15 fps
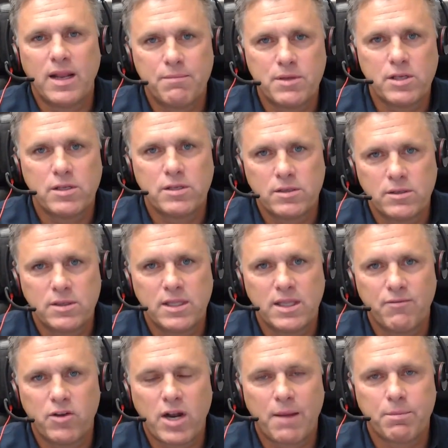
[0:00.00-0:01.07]
Let me
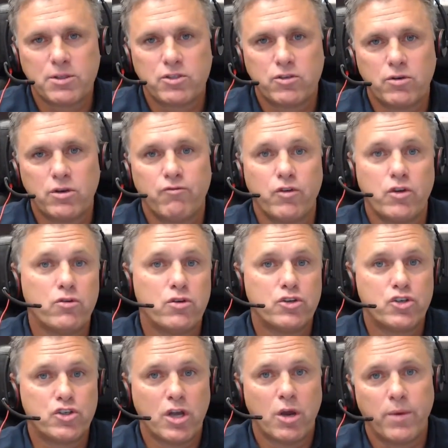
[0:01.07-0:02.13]
give you an opportunity for you to
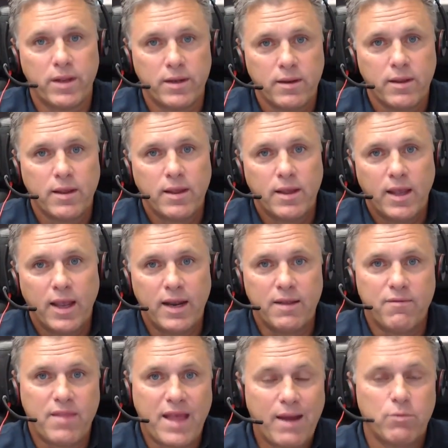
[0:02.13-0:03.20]
show it. And
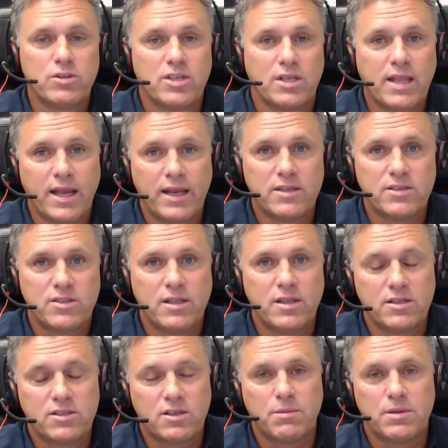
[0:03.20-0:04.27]
if that was a legacy
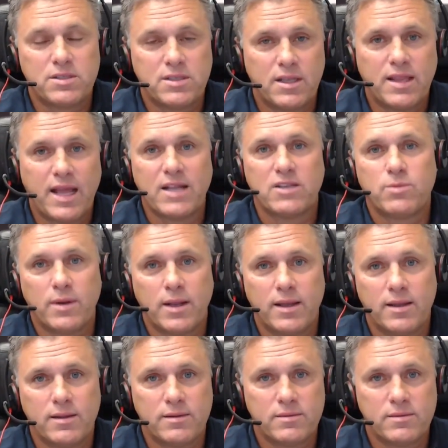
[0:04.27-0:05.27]
that someone said, that's what,